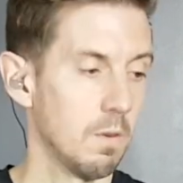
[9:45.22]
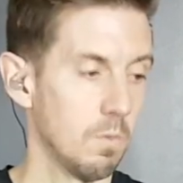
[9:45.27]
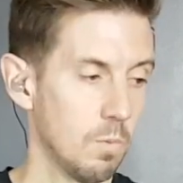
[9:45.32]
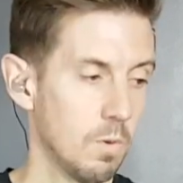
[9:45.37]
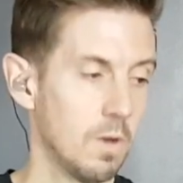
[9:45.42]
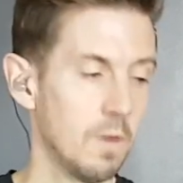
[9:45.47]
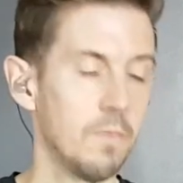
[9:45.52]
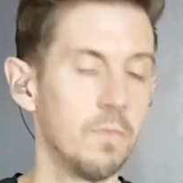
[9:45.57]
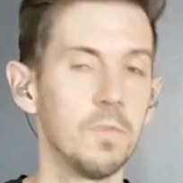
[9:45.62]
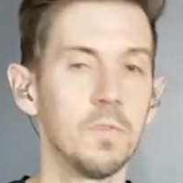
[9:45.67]

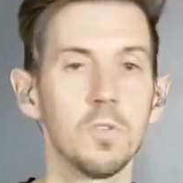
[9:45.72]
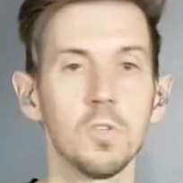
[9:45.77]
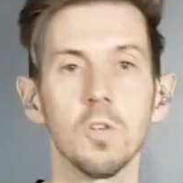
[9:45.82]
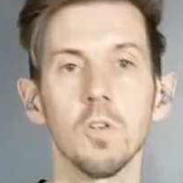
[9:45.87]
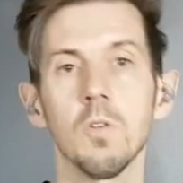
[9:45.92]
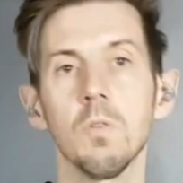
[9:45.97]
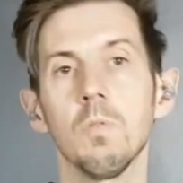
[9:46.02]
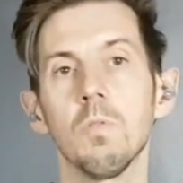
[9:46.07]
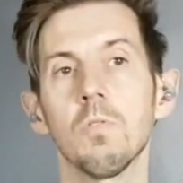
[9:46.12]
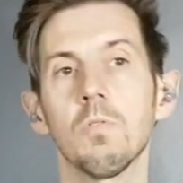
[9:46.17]
1,
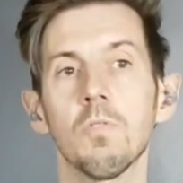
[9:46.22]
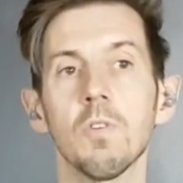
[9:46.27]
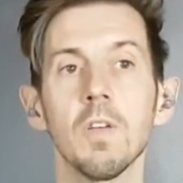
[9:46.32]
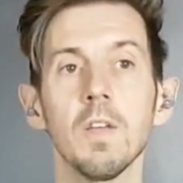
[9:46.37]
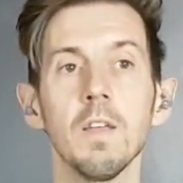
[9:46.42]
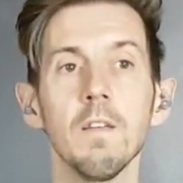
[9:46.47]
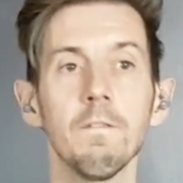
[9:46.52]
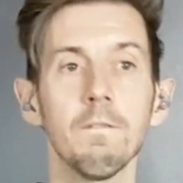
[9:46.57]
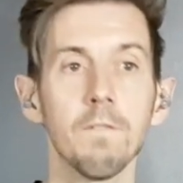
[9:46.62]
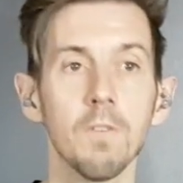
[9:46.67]
2,
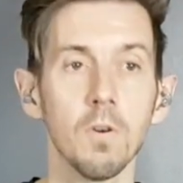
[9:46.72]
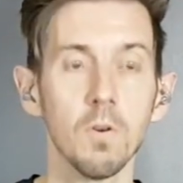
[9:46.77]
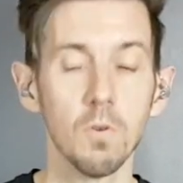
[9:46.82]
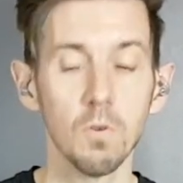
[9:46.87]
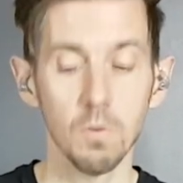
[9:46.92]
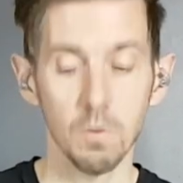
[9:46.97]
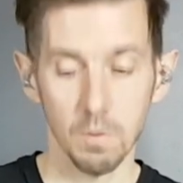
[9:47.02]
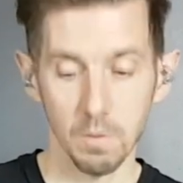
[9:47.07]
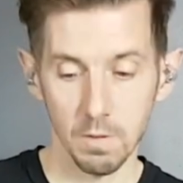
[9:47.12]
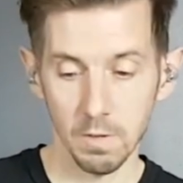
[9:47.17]
3,
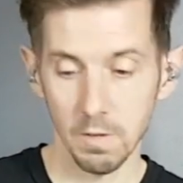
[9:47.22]
4.